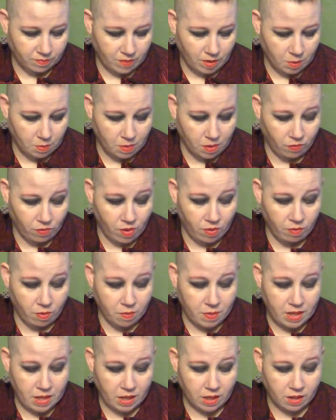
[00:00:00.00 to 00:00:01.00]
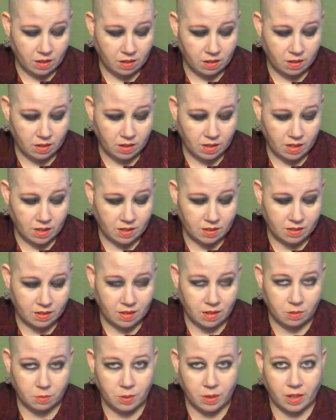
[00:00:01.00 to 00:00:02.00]
My favorite pagan holiday to
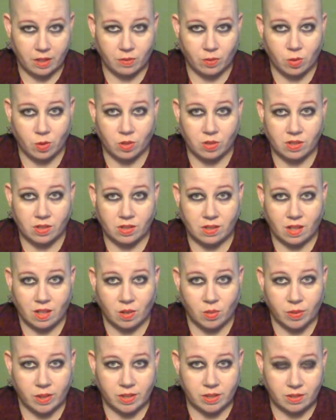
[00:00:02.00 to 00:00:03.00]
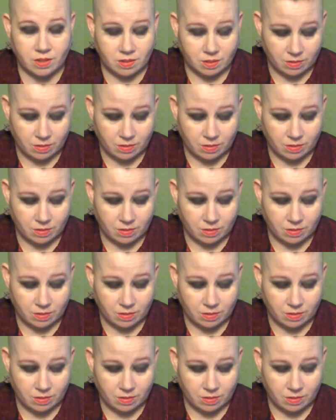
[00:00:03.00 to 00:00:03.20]
celebrate, of course, Samhain.